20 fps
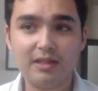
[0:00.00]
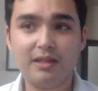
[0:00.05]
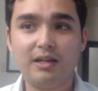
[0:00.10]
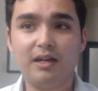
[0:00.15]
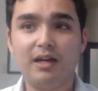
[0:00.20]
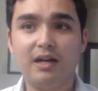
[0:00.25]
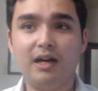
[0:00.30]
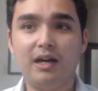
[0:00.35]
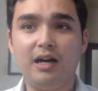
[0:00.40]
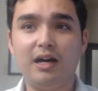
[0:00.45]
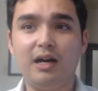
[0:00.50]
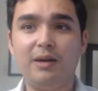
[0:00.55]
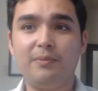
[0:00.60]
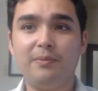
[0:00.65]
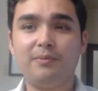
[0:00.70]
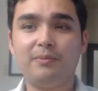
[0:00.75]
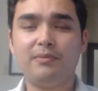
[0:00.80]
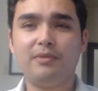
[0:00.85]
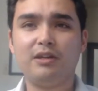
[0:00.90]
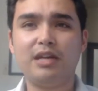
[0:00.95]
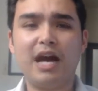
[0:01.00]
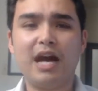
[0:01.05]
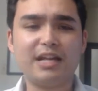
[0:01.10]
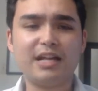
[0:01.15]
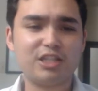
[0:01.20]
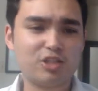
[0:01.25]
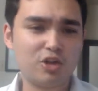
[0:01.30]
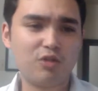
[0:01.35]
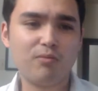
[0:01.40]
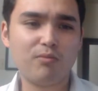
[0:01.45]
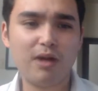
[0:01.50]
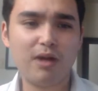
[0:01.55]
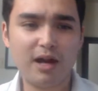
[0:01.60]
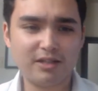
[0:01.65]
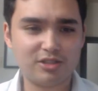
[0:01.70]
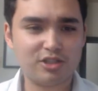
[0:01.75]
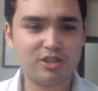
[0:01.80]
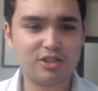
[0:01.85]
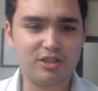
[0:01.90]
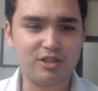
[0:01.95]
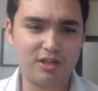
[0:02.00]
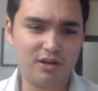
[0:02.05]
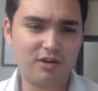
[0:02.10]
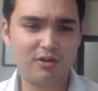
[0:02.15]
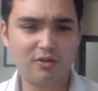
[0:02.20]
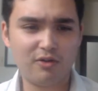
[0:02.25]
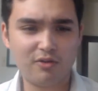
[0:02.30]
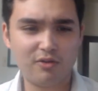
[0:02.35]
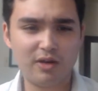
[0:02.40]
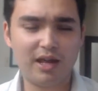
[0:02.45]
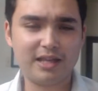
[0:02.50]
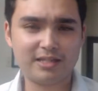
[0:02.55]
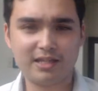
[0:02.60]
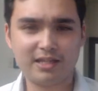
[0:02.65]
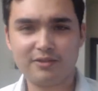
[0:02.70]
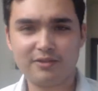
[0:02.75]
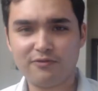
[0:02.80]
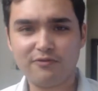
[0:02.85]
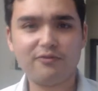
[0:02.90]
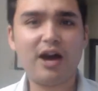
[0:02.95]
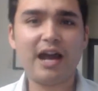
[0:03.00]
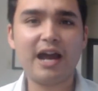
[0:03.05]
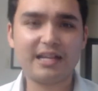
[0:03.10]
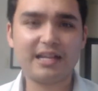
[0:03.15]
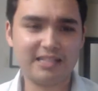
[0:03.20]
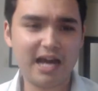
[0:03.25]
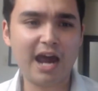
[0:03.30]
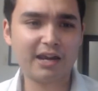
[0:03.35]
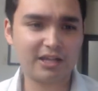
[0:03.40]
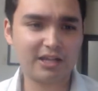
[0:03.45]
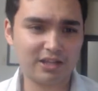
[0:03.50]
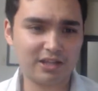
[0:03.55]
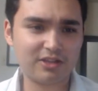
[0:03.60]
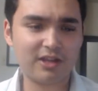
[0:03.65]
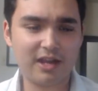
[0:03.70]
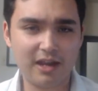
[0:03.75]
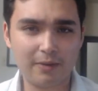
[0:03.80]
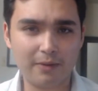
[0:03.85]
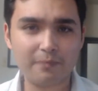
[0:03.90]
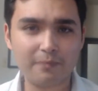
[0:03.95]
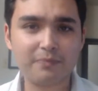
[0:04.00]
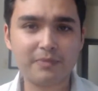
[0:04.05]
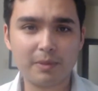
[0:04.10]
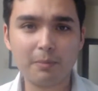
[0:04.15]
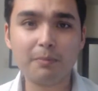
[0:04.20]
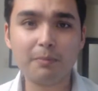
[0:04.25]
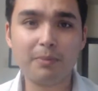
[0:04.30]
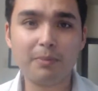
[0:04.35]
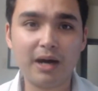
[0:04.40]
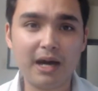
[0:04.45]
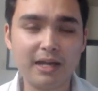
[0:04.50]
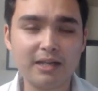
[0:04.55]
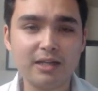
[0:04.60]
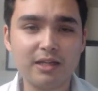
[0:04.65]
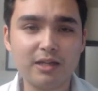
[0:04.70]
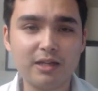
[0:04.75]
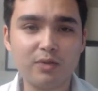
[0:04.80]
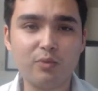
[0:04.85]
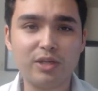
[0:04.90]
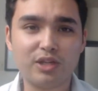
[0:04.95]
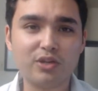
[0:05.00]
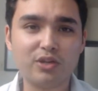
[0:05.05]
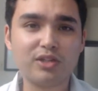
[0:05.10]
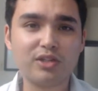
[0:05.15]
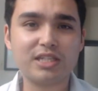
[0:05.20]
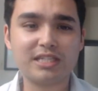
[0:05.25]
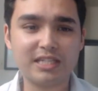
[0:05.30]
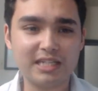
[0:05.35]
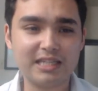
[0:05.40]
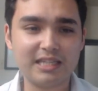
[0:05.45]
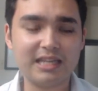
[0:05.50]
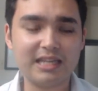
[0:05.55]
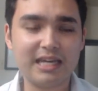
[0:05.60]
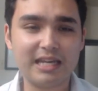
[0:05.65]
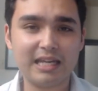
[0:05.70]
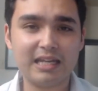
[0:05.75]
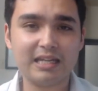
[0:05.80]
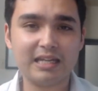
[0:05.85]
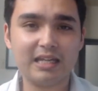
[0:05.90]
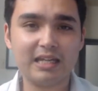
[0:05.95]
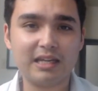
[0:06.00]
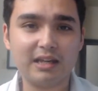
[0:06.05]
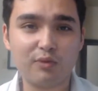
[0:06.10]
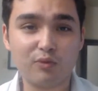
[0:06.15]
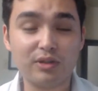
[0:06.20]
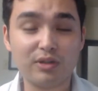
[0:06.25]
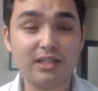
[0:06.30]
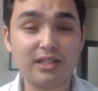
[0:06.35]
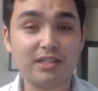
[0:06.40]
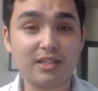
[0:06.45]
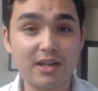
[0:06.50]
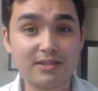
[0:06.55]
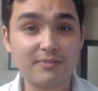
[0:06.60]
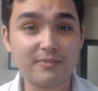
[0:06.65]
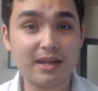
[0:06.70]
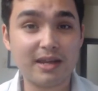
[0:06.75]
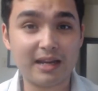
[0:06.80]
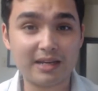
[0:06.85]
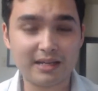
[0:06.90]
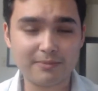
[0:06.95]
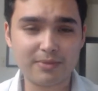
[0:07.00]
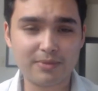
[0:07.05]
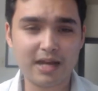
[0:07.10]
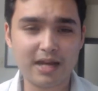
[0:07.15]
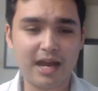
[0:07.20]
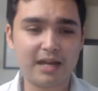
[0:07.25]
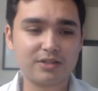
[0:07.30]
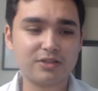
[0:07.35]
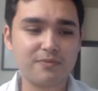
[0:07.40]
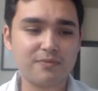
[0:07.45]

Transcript: Not so much, as a fine dining thing, but we could see that it really does make an impact.